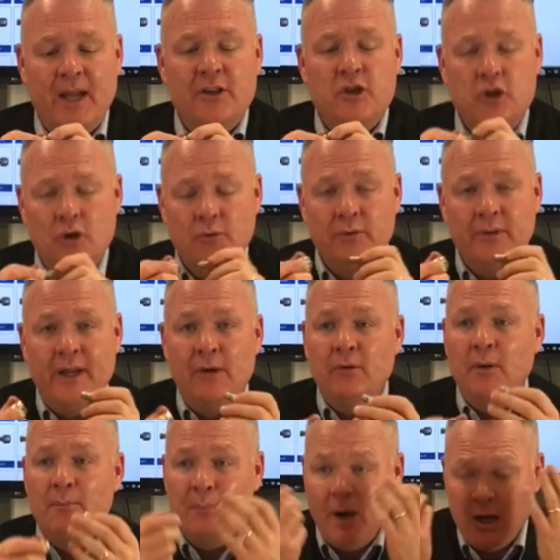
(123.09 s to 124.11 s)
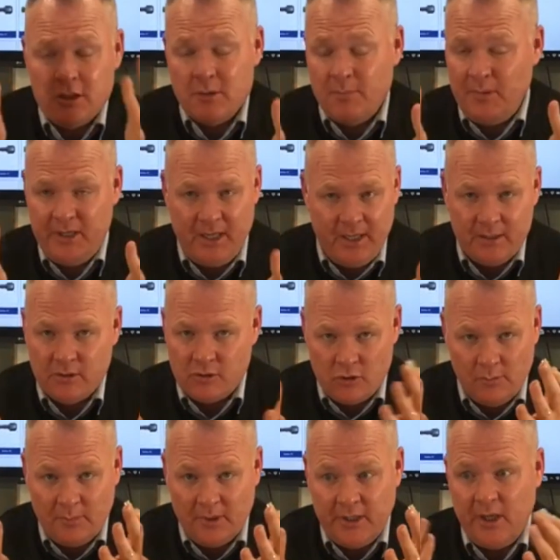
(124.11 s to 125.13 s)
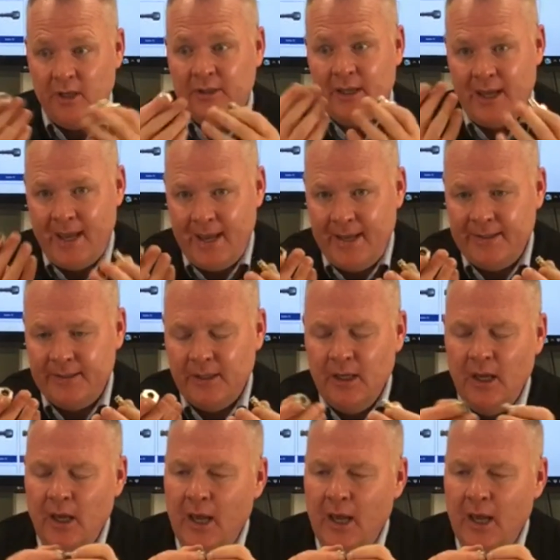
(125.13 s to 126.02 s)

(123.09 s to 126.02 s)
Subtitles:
that shooting out, possibly hitting somebody on the head,